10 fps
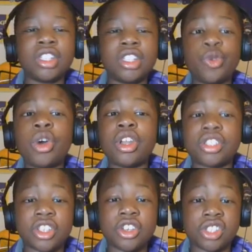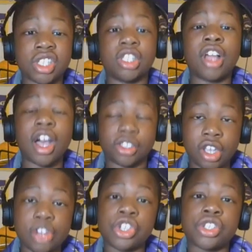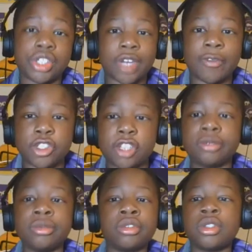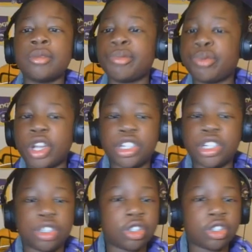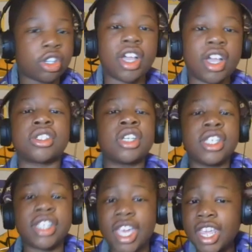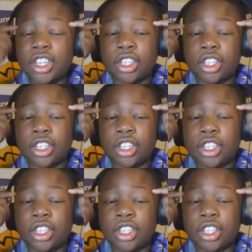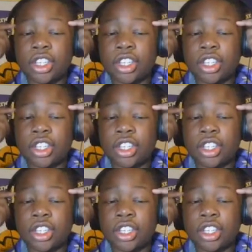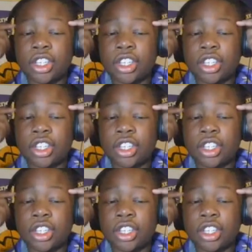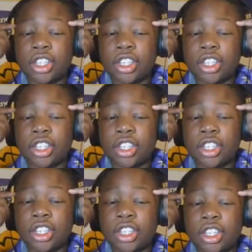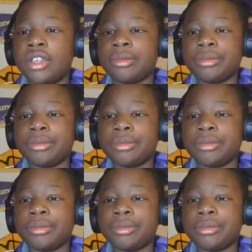you want to seriously lock down Justin Jefferson, pressure Kirk Cousins. Get into Kirk Cousins' head. It's all mental with Kirk. Obviously,